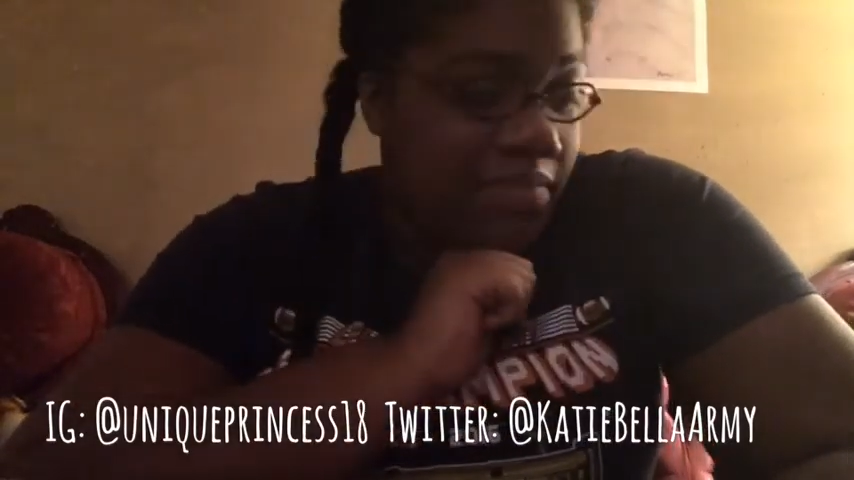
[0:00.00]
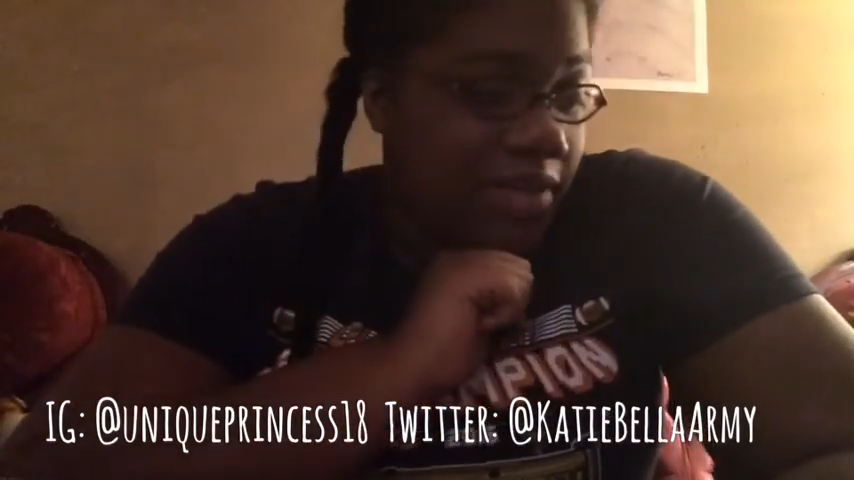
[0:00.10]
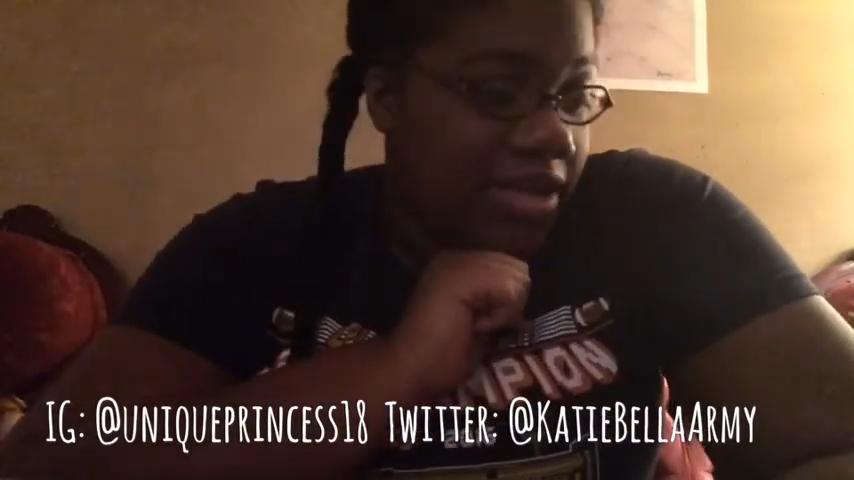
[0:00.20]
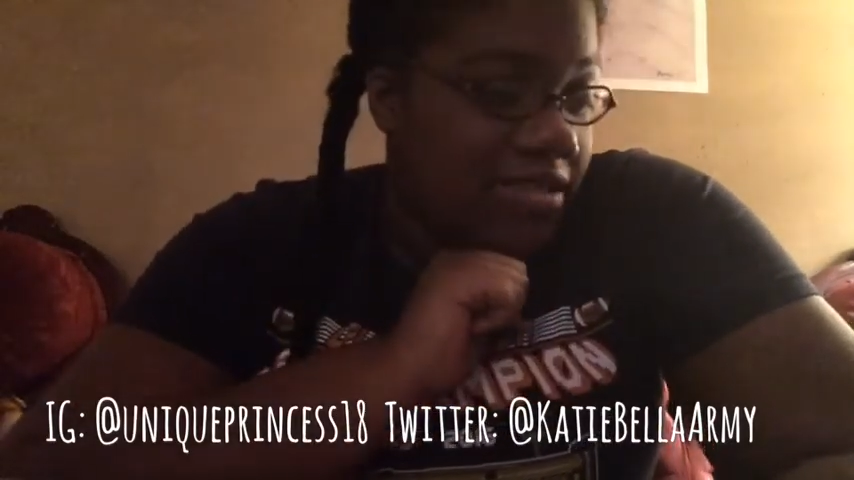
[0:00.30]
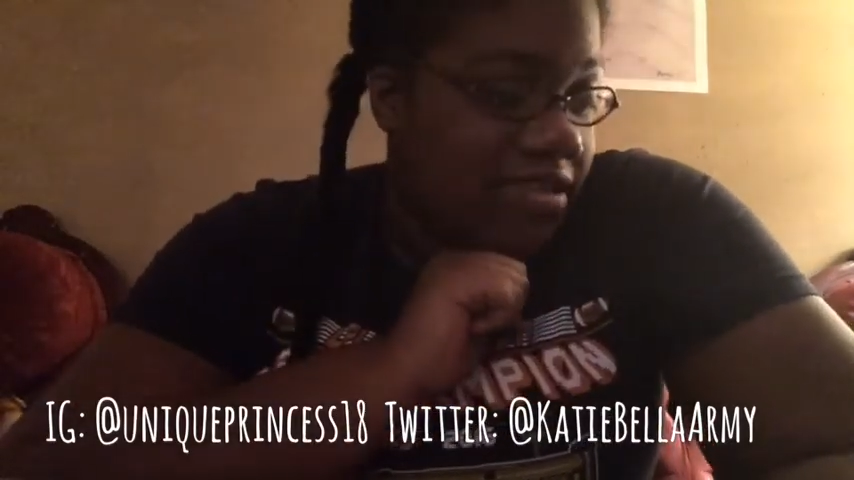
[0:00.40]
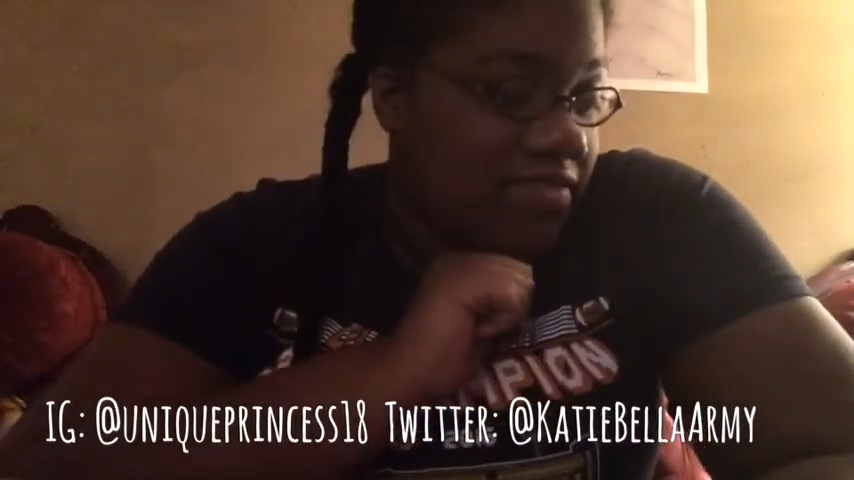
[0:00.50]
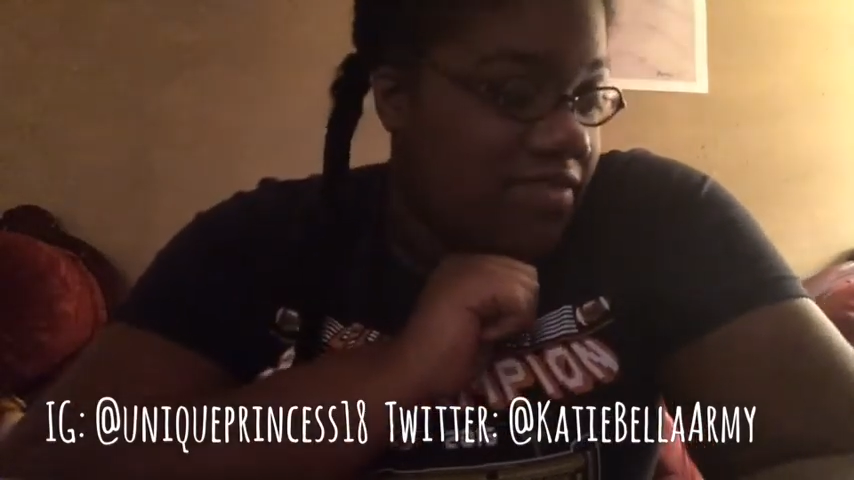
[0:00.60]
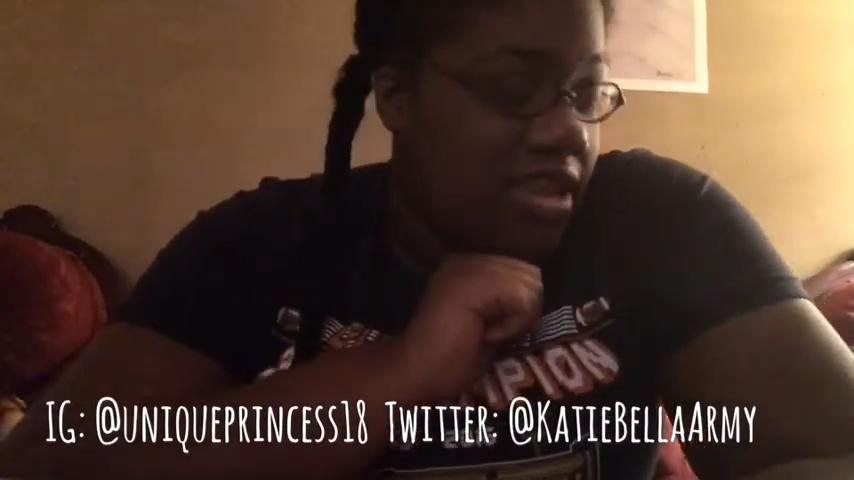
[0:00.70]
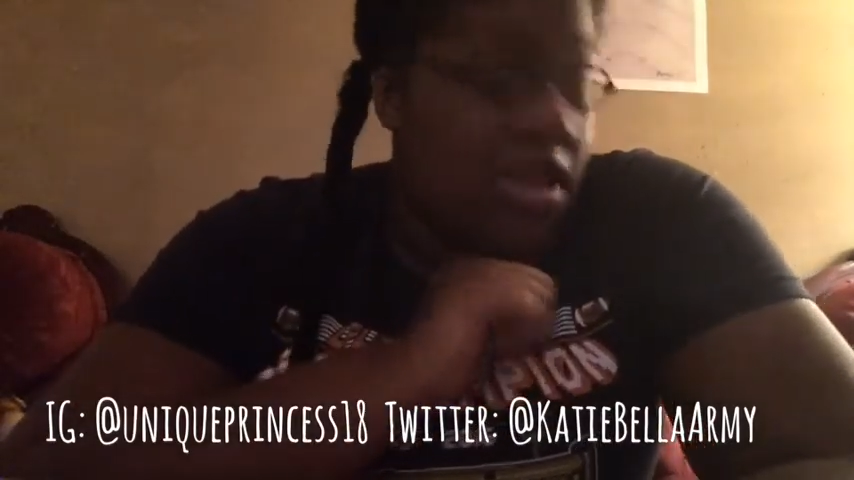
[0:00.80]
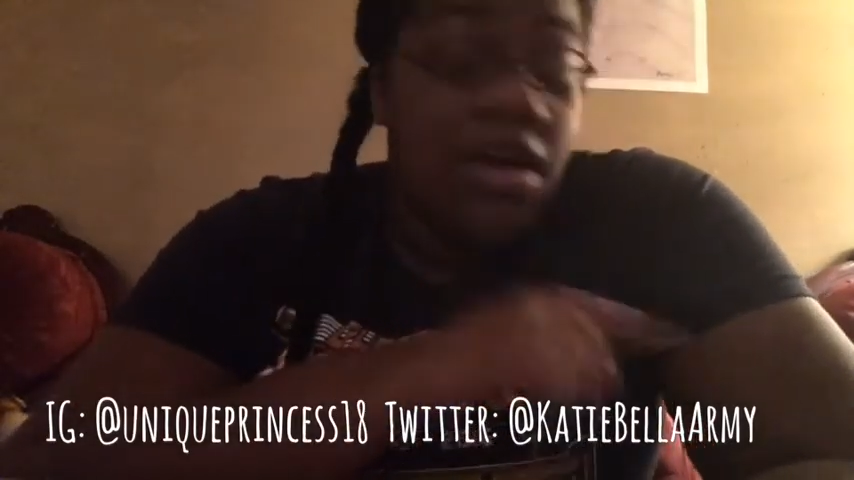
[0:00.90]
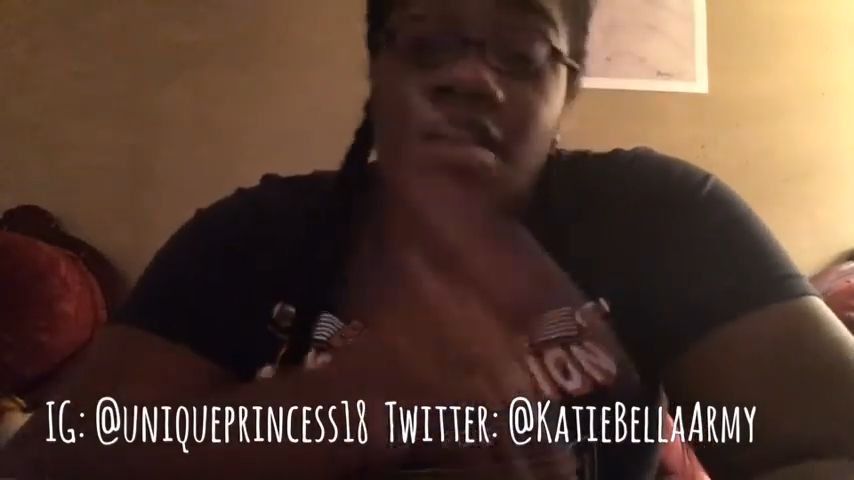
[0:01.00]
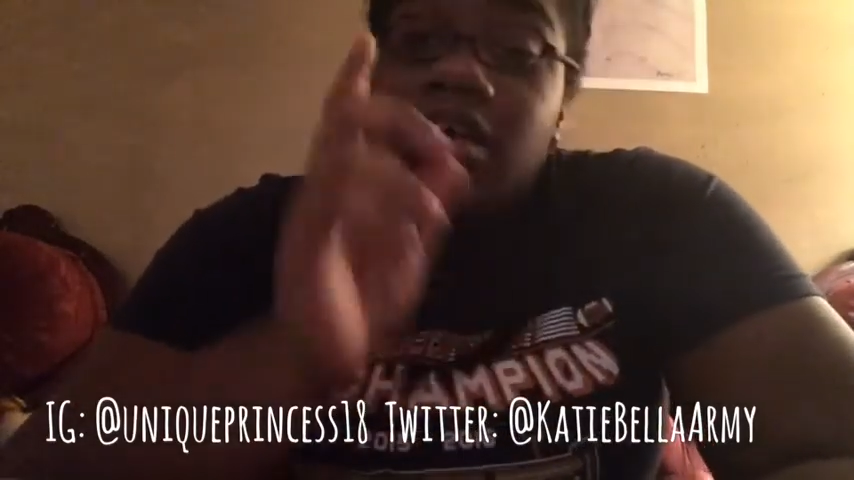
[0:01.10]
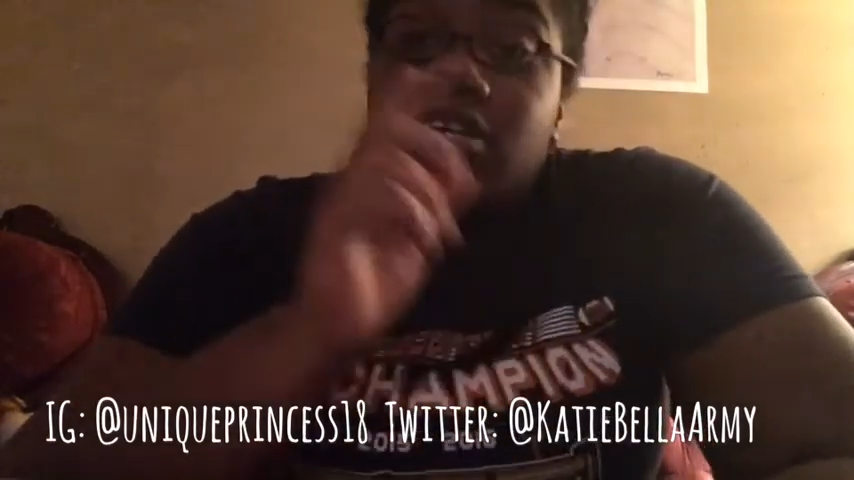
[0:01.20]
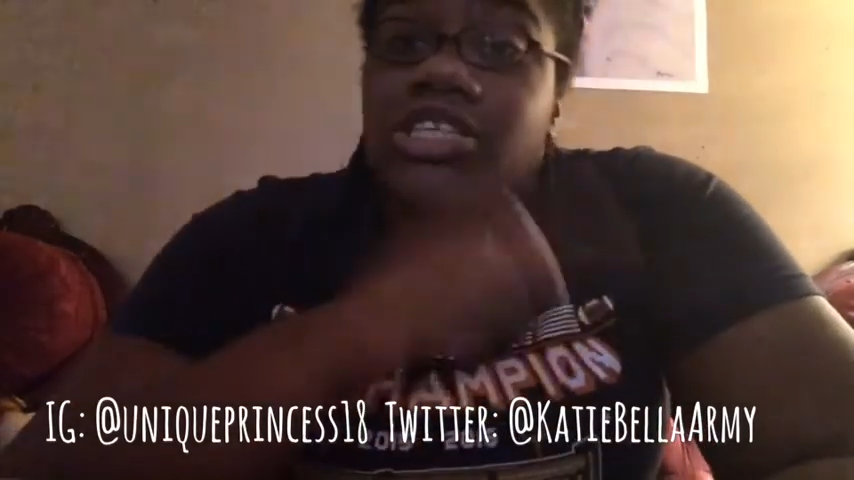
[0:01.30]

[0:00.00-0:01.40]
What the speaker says: unboxing video.